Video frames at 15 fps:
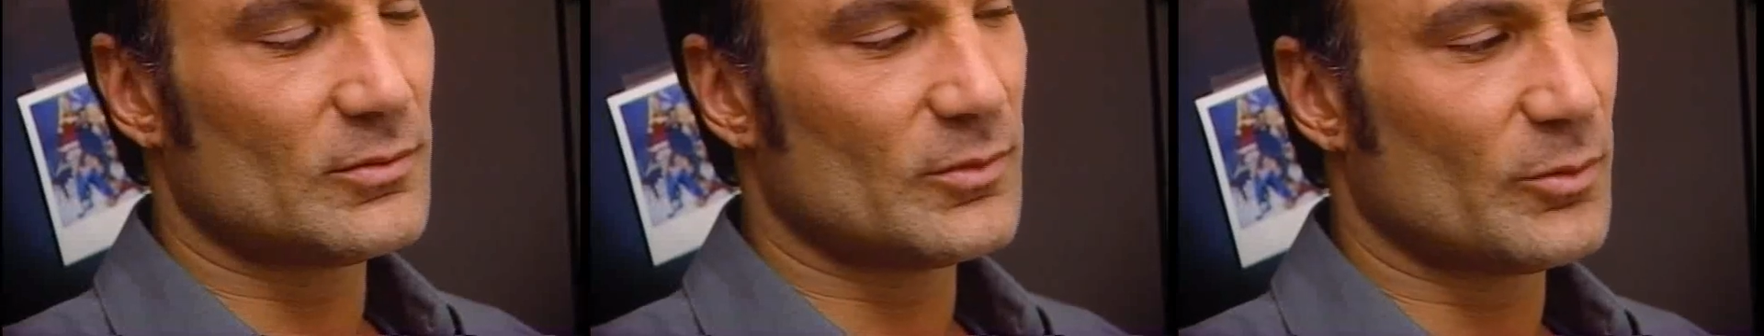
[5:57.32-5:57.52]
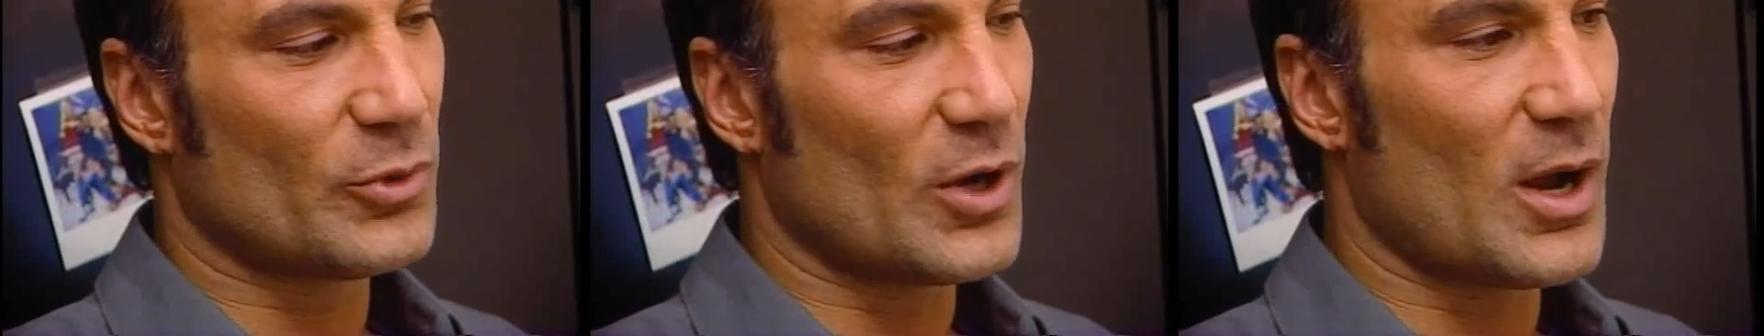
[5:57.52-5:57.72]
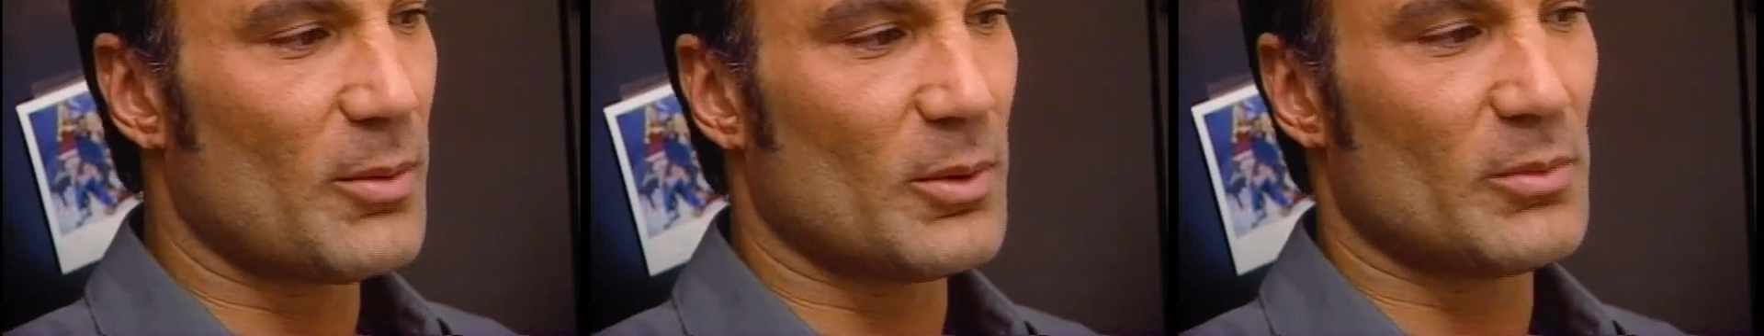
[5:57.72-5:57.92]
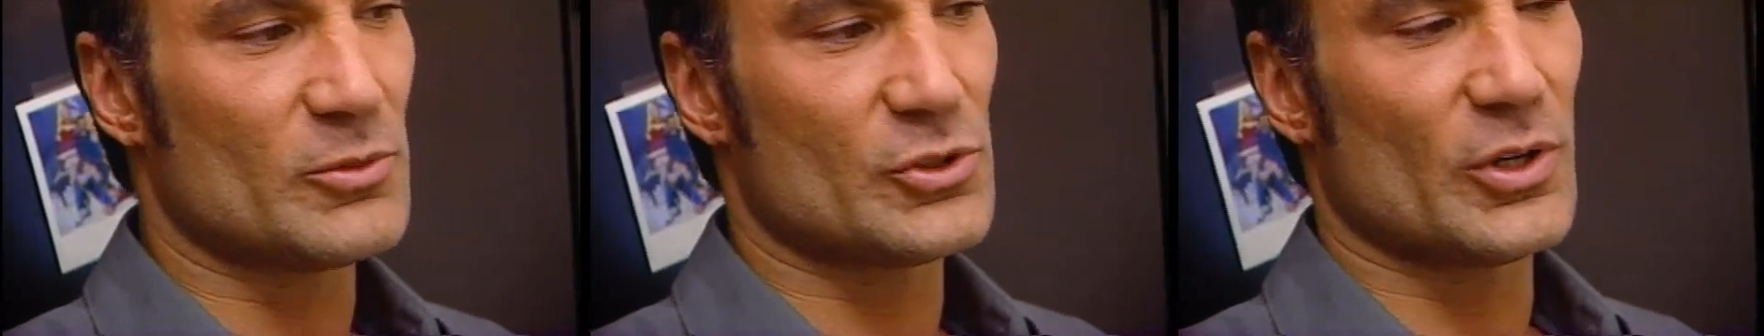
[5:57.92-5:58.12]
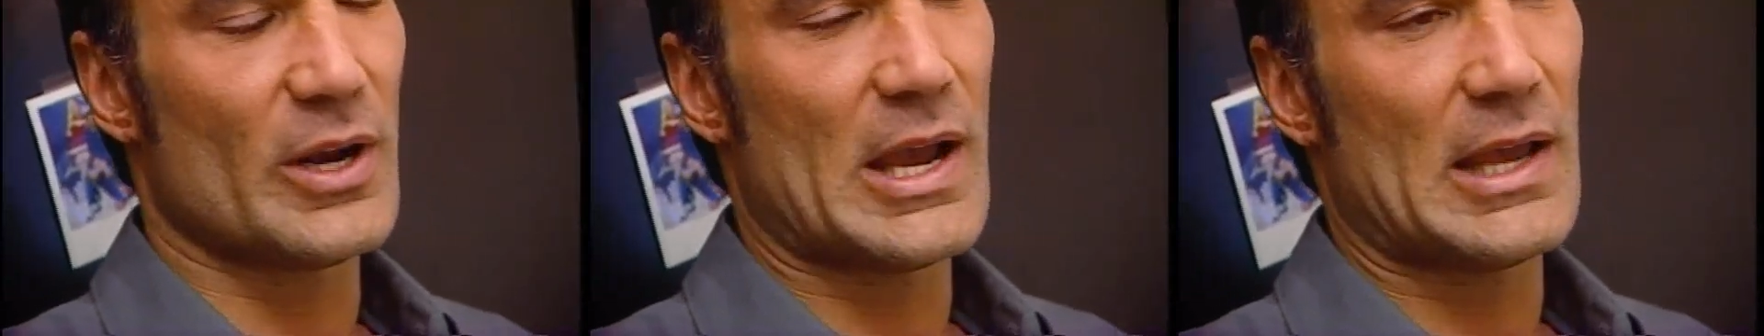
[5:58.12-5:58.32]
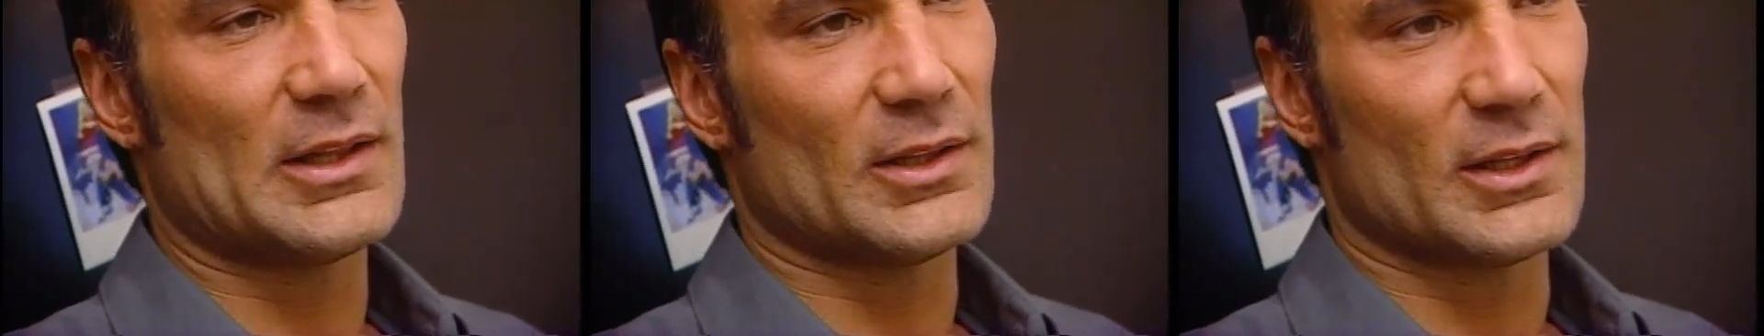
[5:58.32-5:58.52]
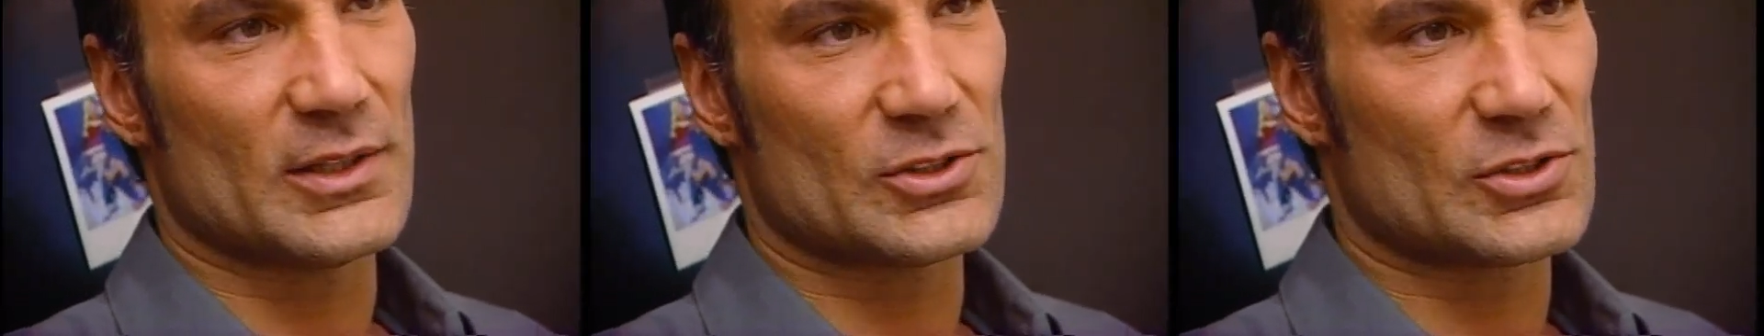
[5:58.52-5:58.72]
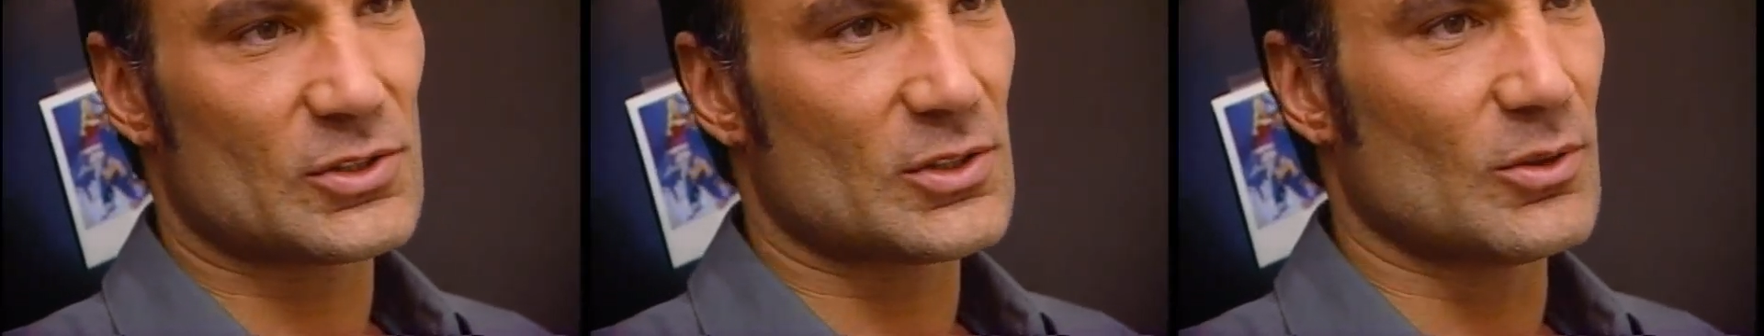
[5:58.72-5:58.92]
Problems are
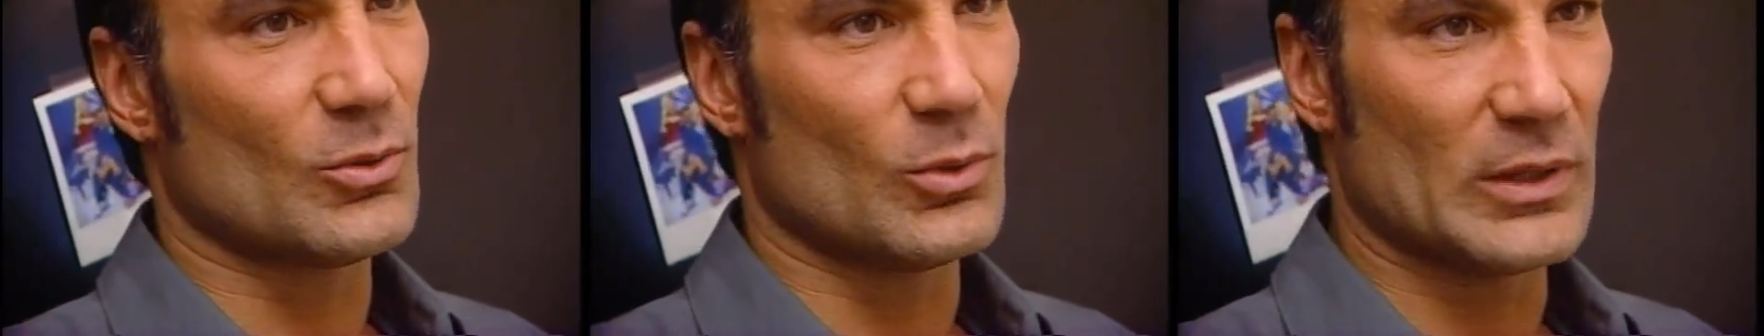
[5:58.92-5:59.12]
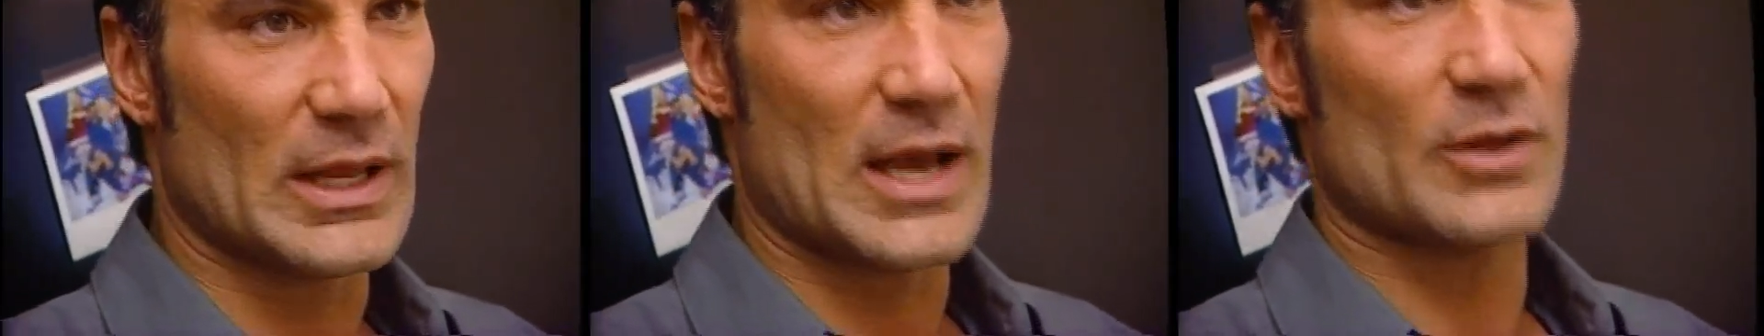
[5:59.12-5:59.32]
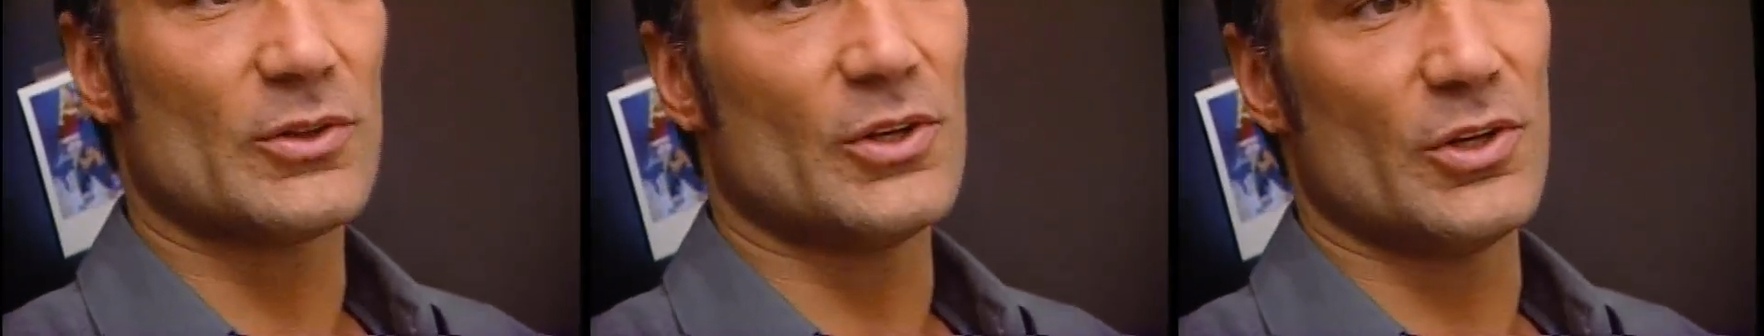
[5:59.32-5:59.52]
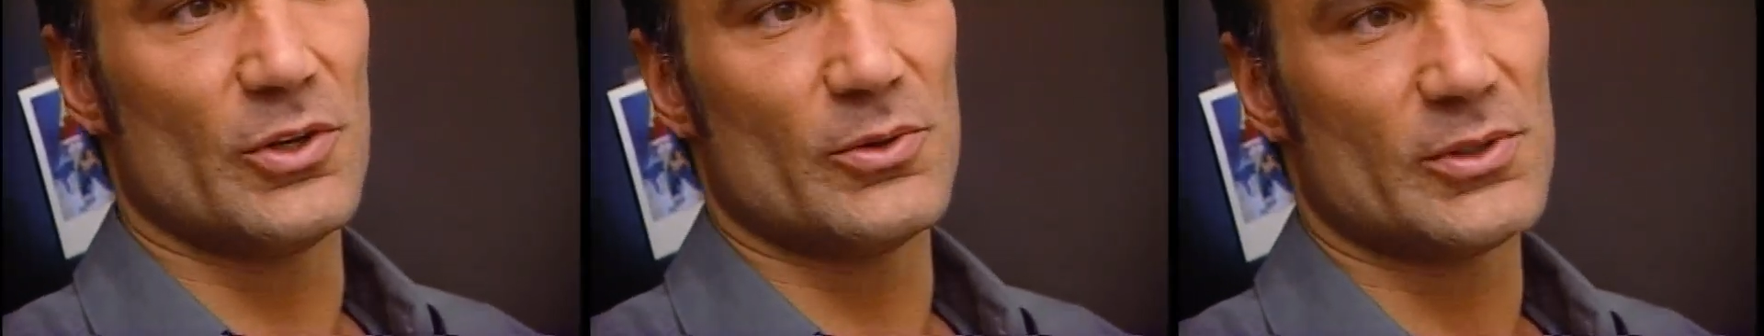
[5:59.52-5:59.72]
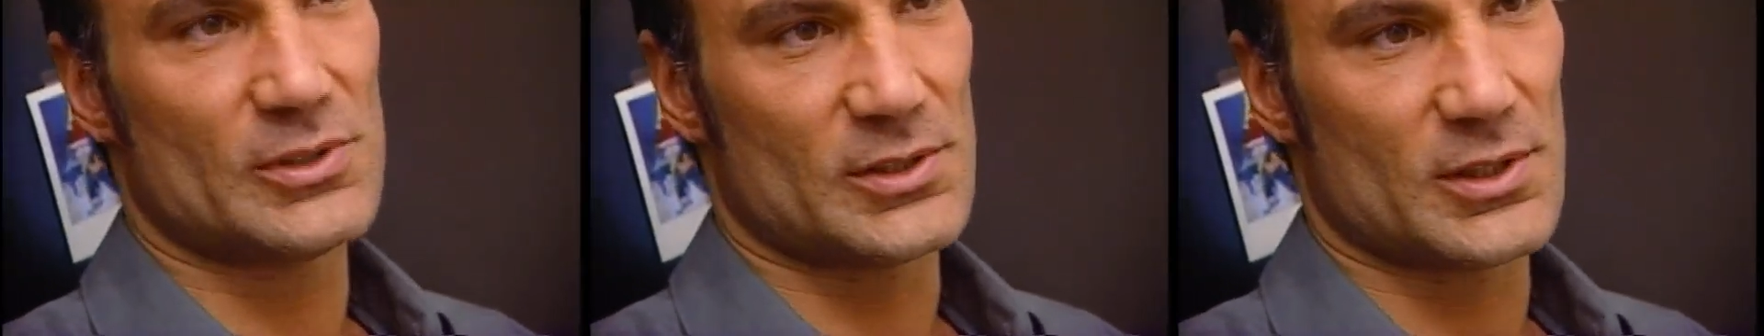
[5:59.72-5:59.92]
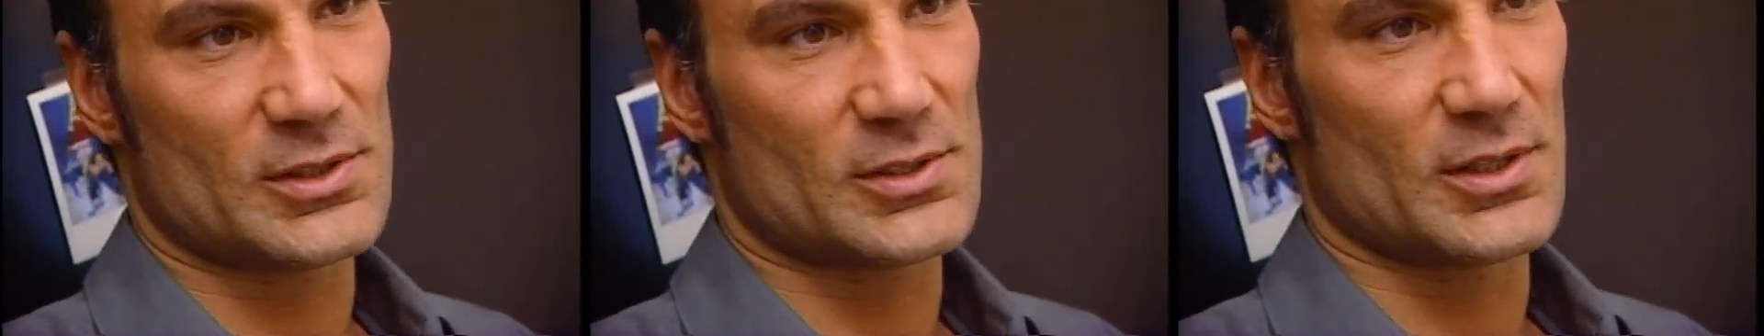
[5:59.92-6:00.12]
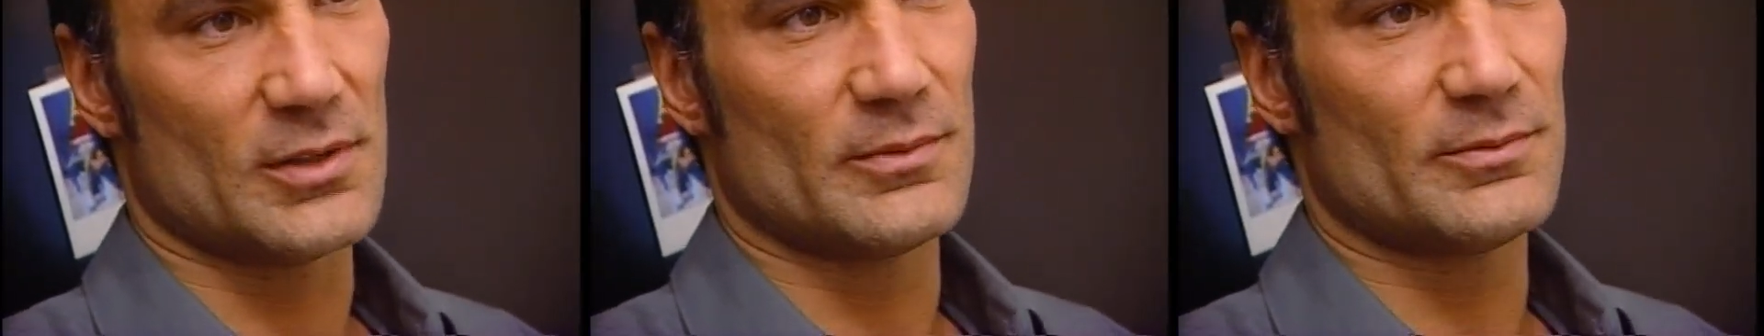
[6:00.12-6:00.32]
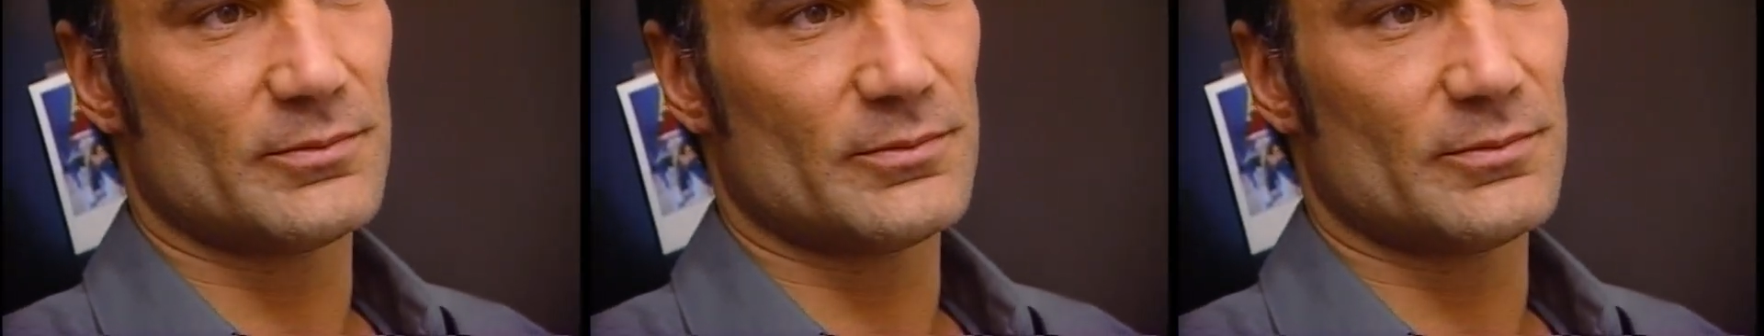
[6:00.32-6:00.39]
endless without the new assistant